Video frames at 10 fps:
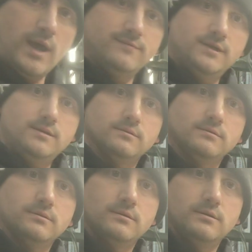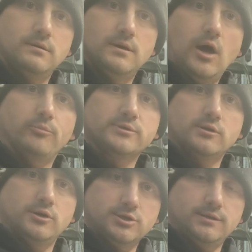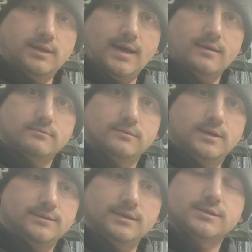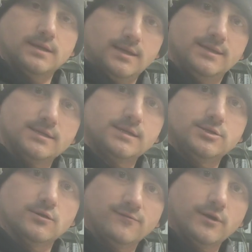wavy helps cushion that. This is your